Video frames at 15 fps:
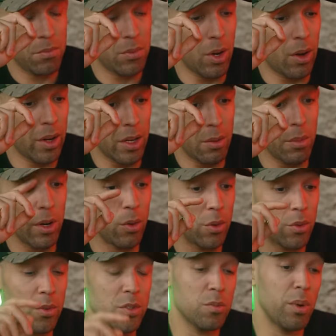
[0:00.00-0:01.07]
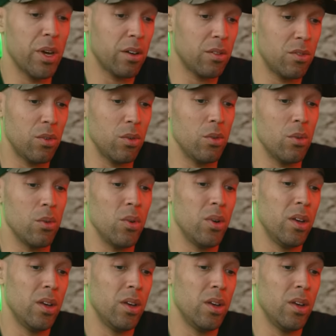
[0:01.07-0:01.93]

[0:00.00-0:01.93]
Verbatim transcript: talking about with respect to